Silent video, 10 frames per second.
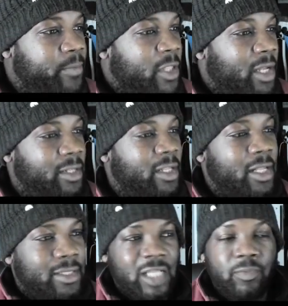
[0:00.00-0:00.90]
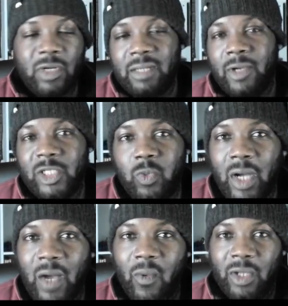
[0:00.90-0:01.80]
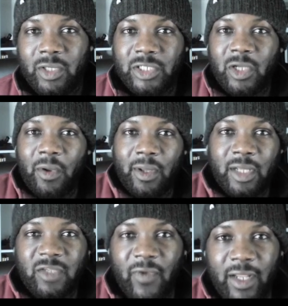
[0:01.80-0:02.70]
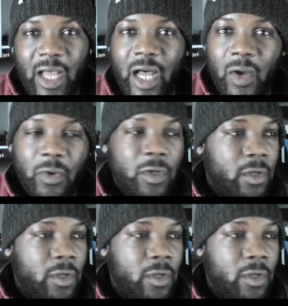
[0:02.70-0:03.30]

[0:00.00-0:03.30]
And that's pretty much what I wanted to show you in this video, how